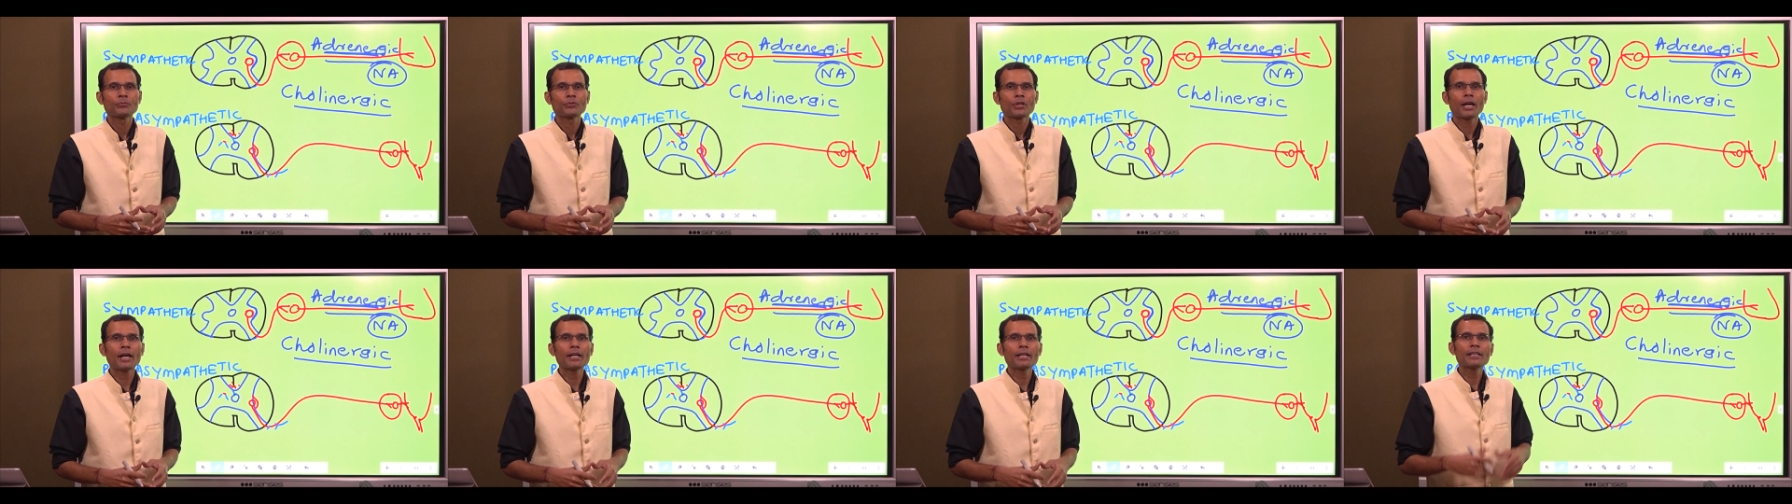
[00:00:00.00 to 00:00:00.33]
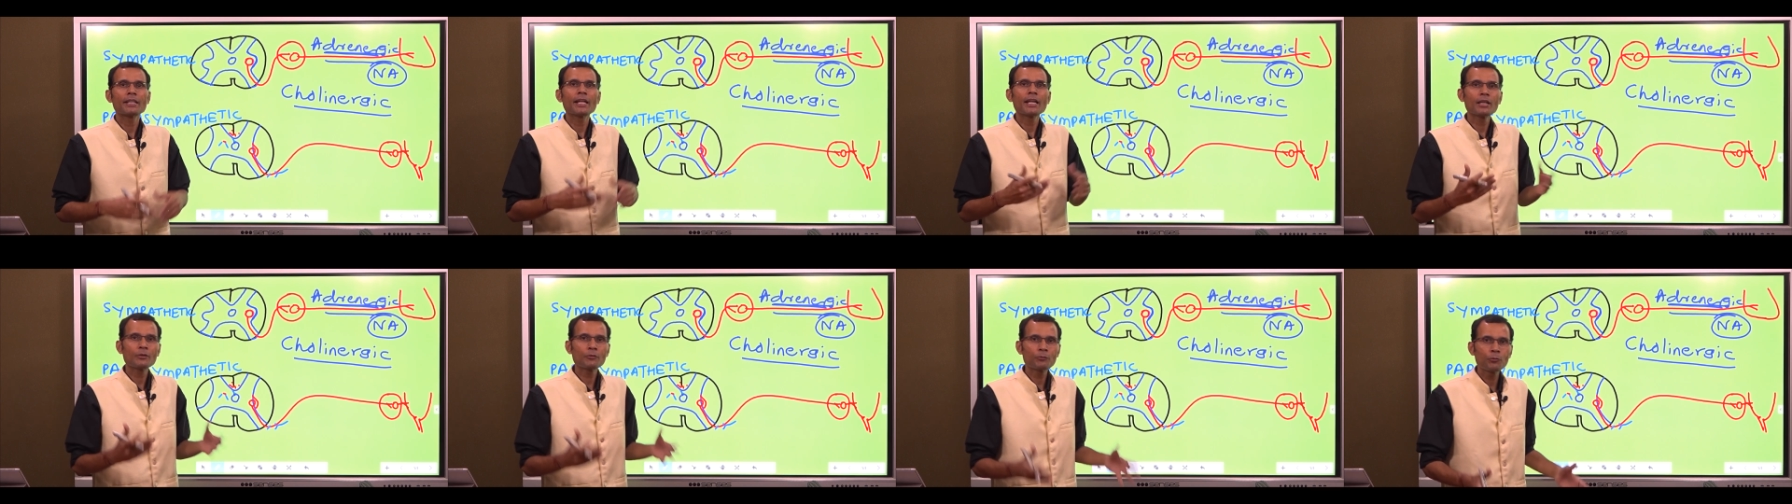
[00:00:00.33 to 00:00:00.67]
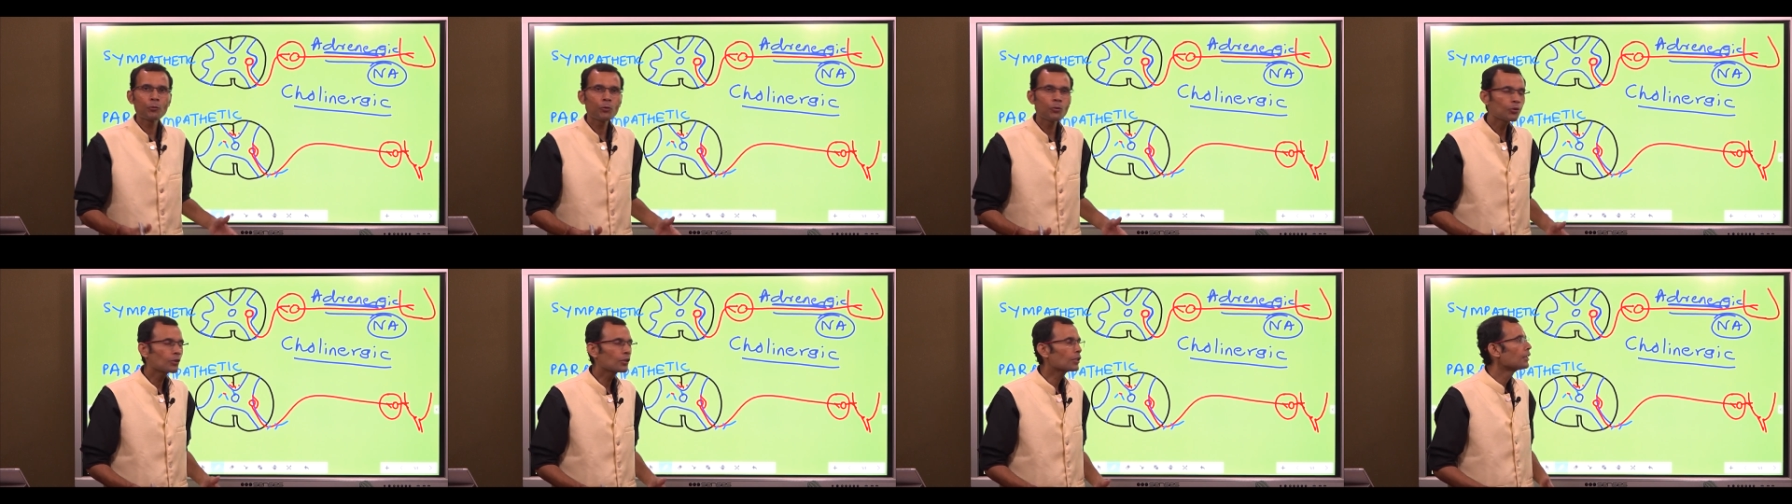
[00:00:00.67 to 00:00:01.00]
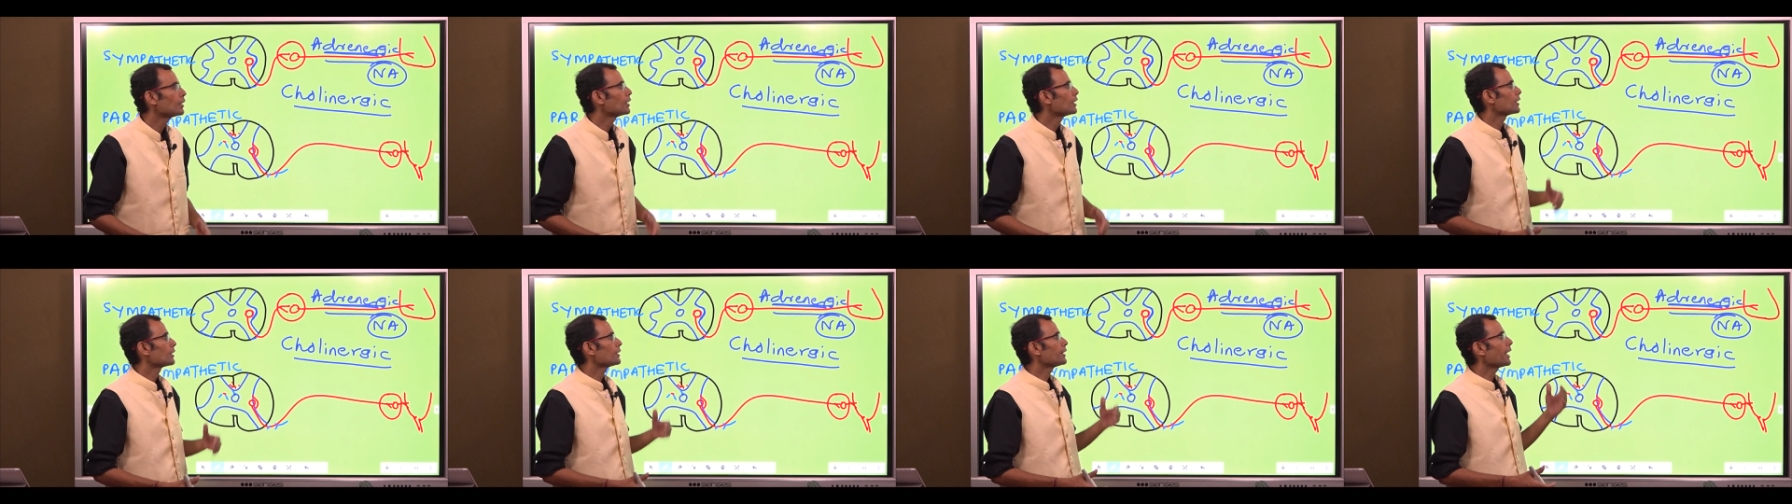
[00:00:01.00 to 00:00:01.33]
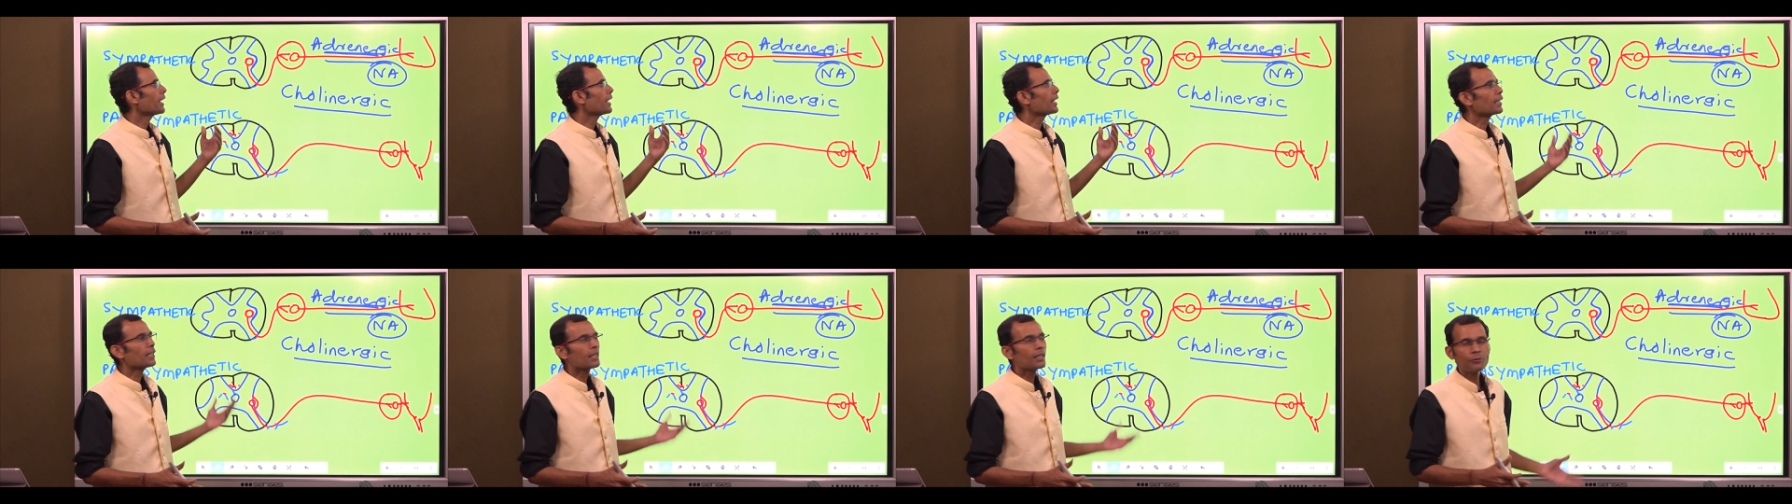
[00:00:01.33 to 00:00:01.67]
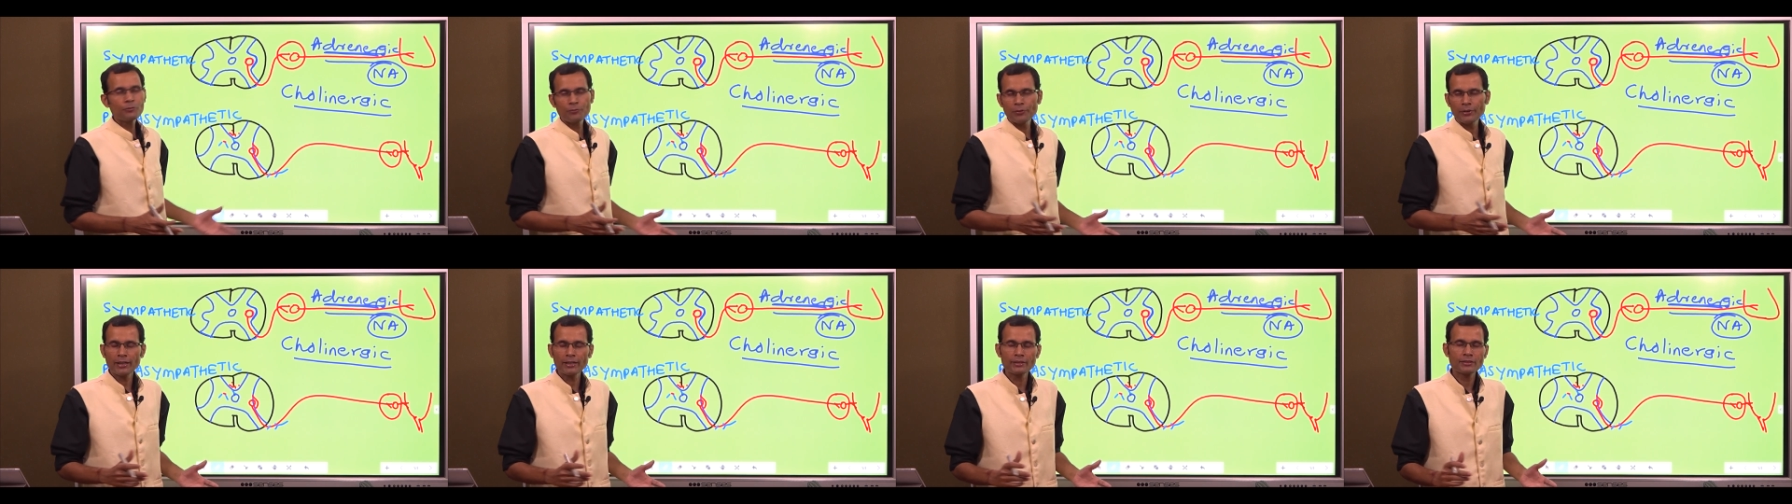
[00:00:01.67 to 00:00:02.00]
and therefore their
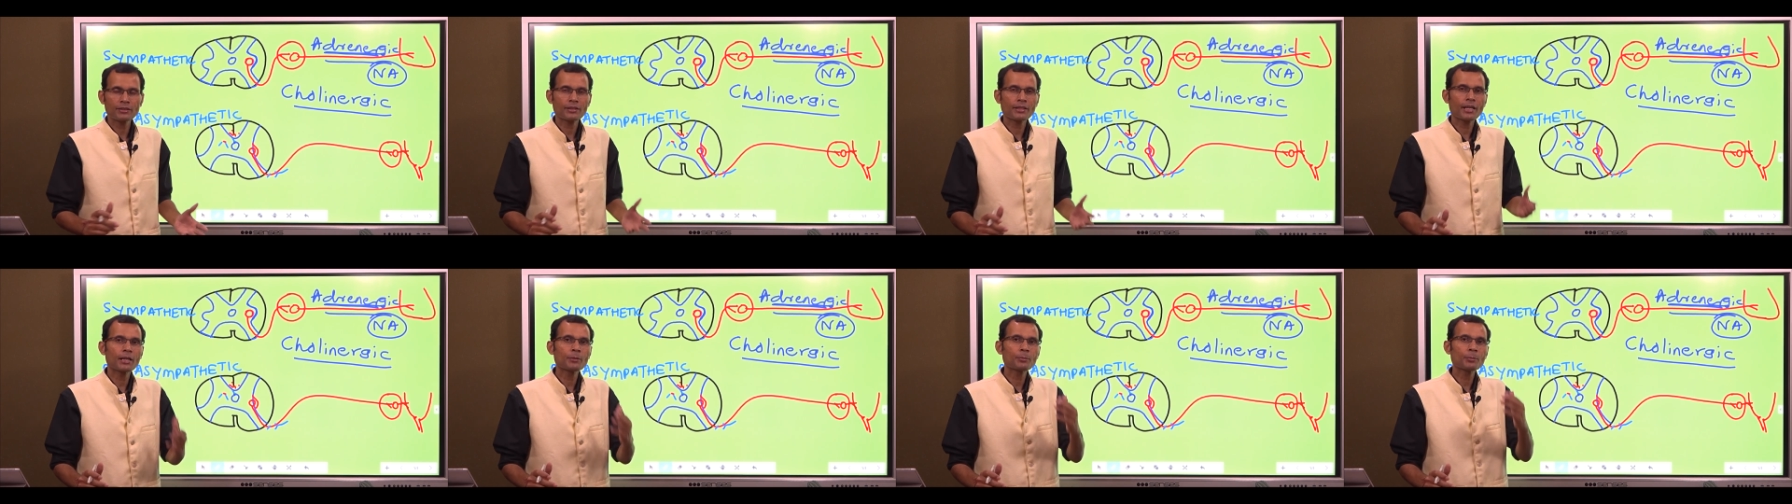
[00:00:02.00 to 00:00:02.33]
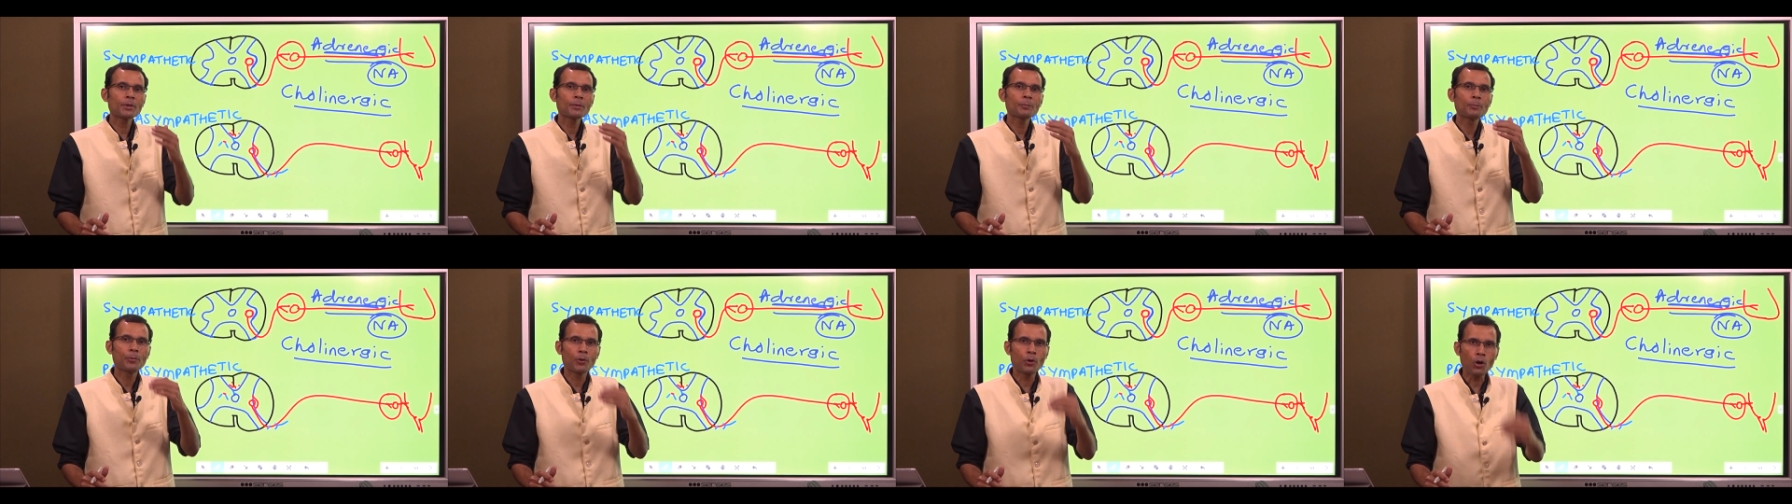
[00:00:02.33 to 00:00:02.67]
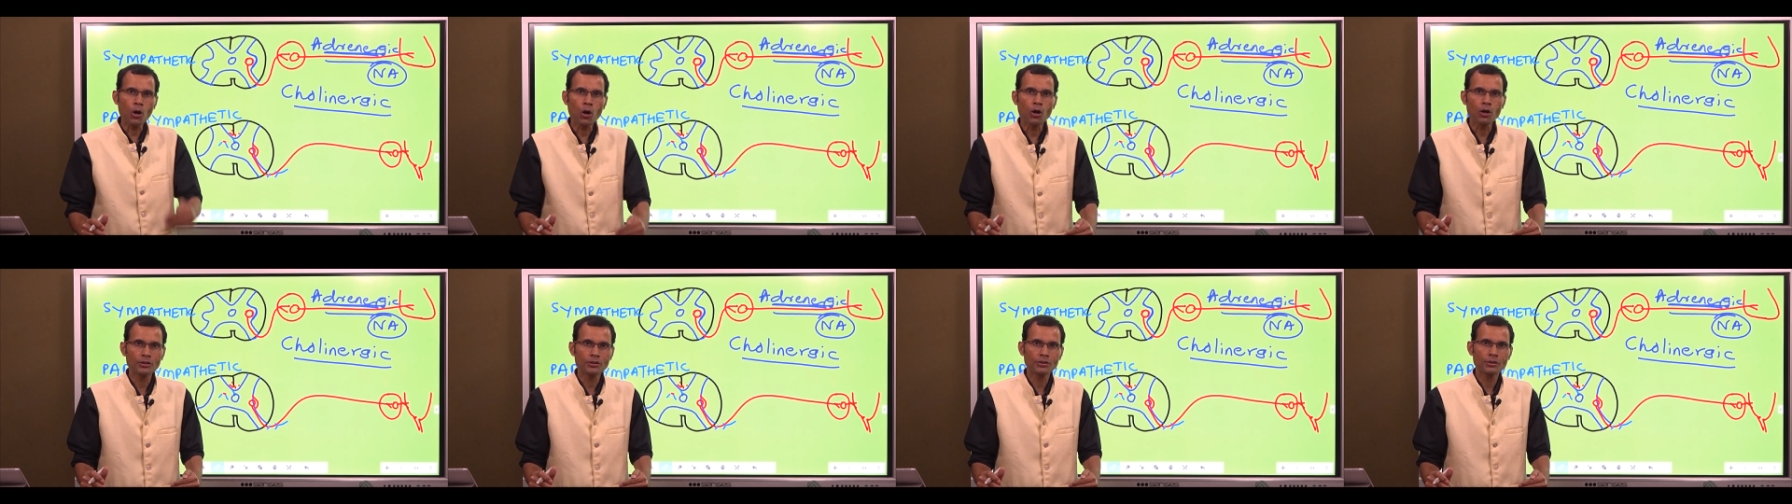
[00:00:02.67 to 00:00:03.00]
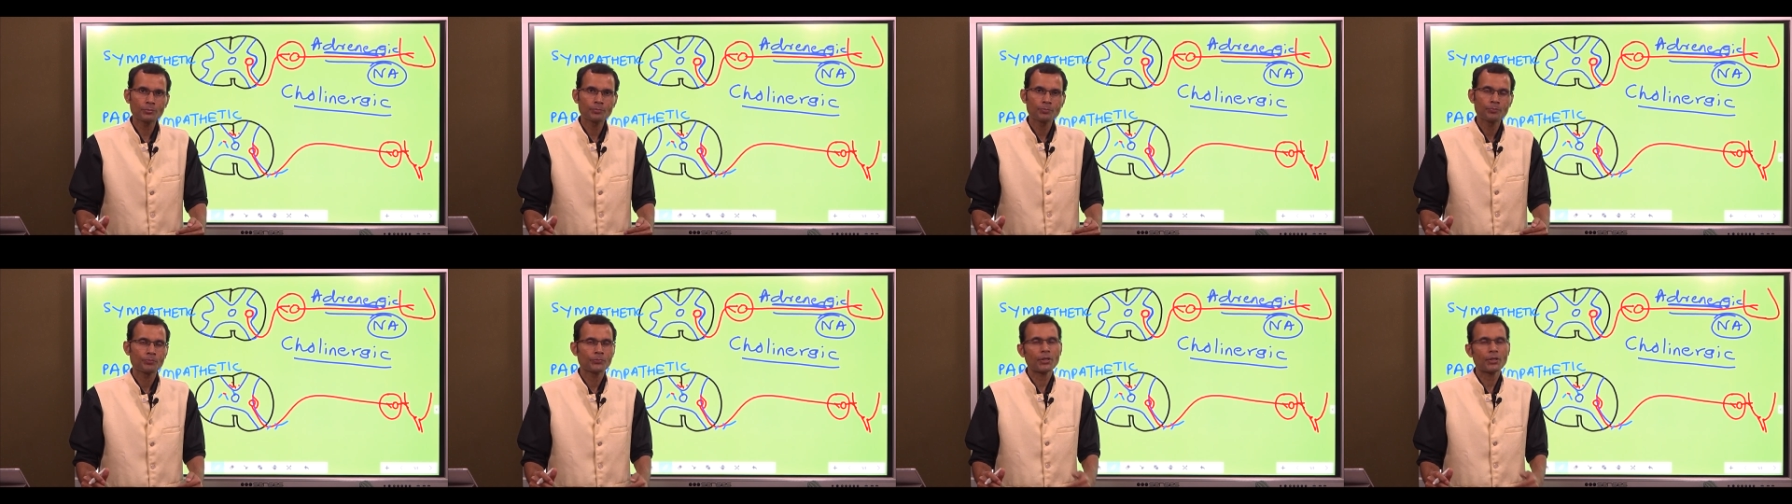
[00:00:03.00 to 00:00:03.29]
effects can be blocked.